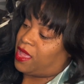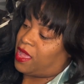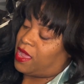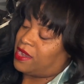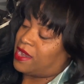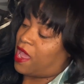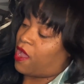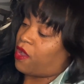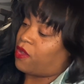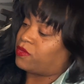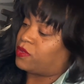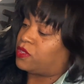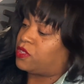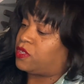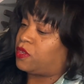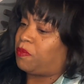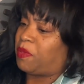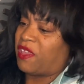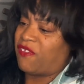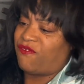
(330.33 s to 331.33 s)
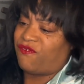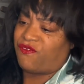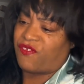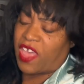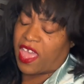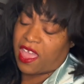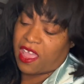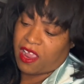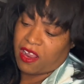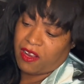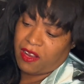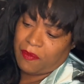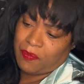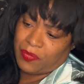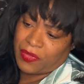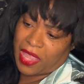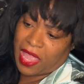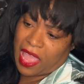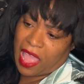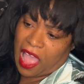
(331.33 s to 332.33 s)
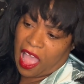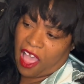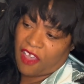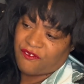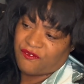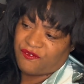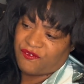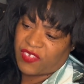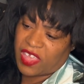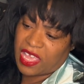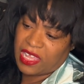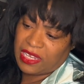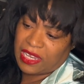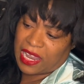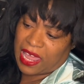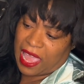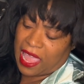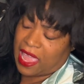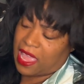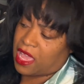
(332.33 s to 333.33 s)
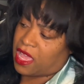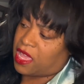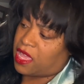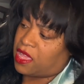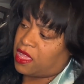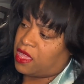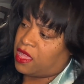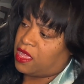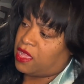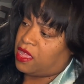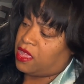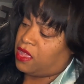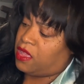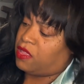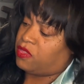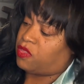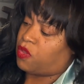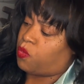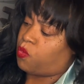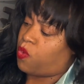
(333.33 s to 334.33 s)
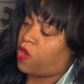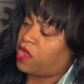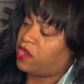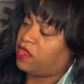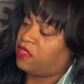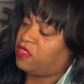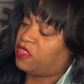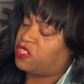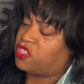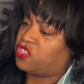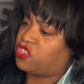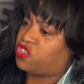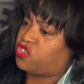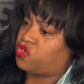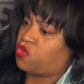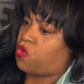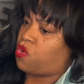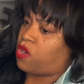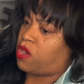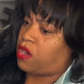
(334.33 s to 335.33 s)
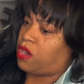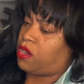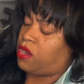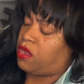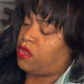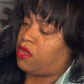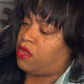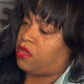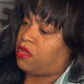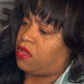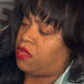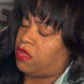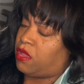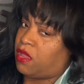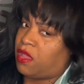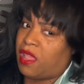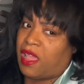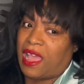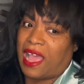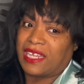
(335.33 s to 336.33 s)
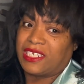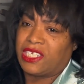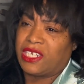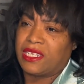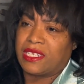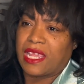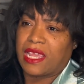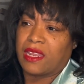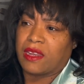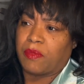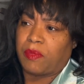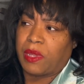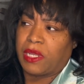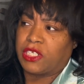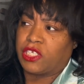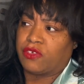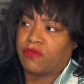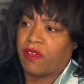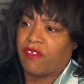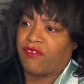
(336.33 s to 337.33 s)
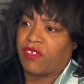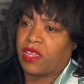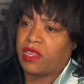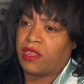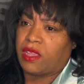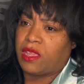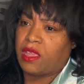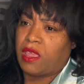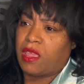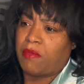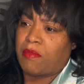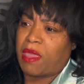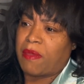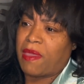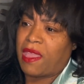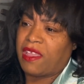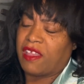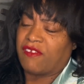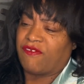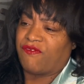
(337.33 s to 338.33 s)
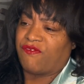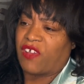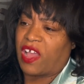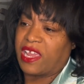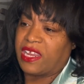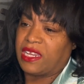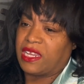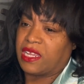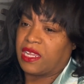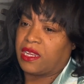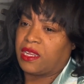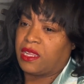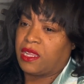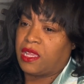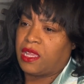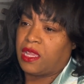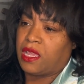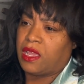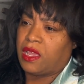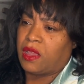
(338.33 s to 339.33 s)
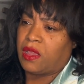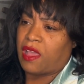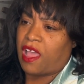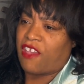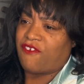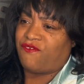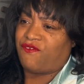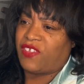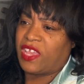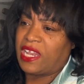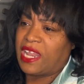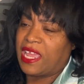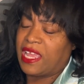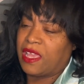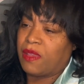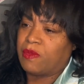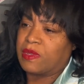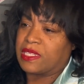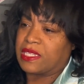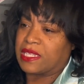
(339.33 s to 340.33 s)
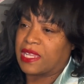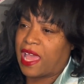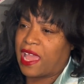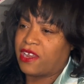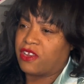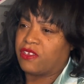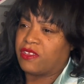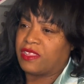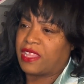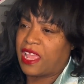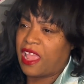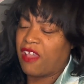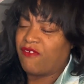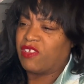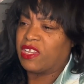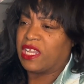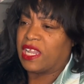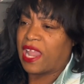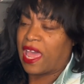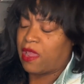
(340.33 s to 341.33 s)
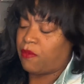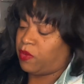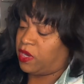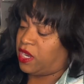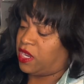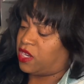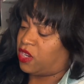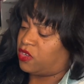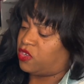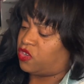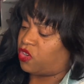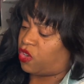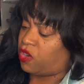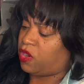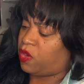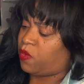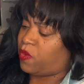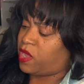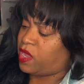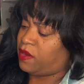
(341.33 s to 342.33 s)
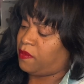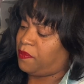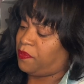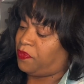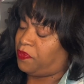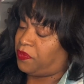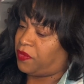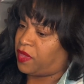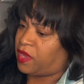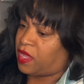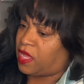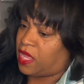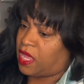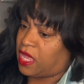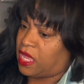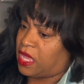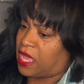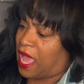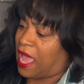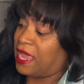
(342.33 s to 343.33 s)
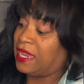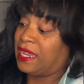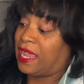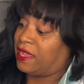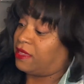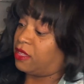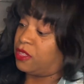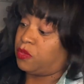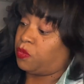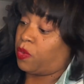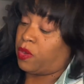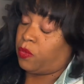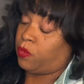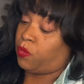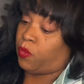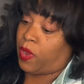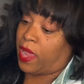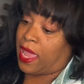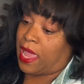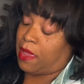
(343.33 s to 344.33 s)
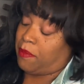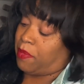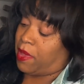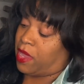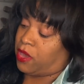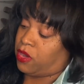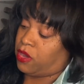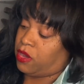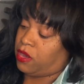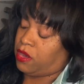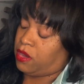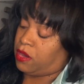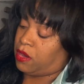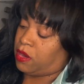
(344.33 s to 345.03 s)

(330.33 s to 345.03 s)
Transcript: now, to be fair, I feel like the one in the store, I should have taken a picture of it. Maybe I can find it. I feel like it was lighter. Did they have a light one and a dark one? I like this one way better.